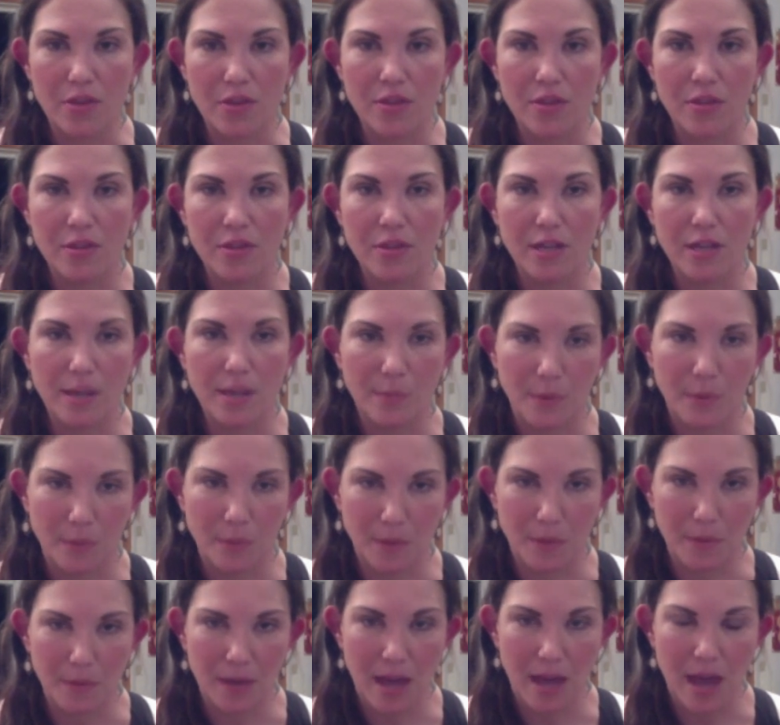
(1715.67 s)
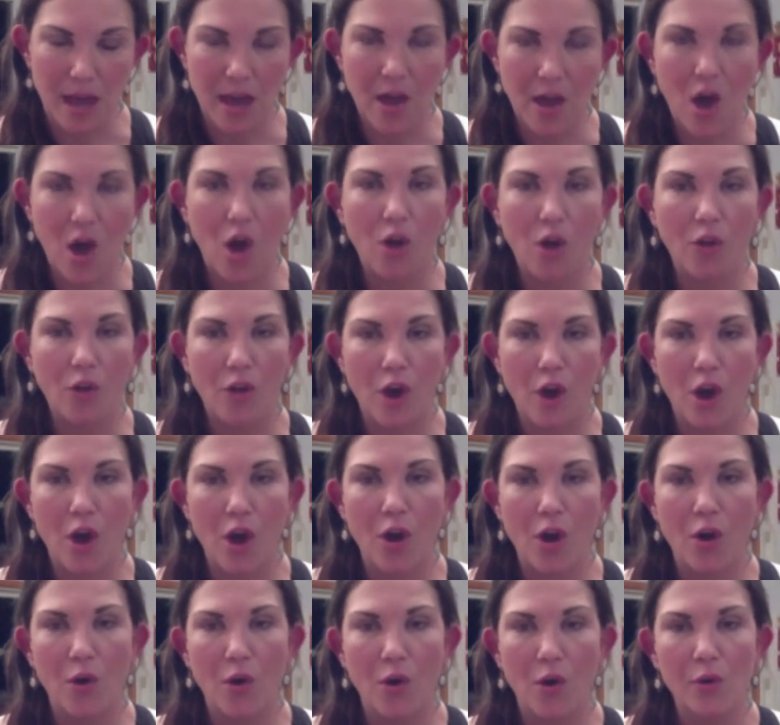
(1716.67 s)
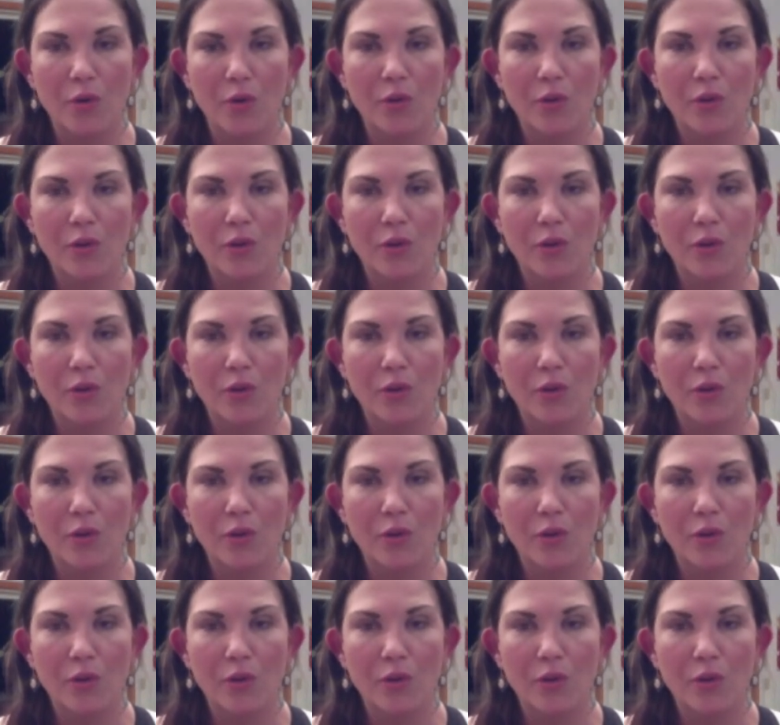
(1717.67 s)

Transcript: the WPBA, although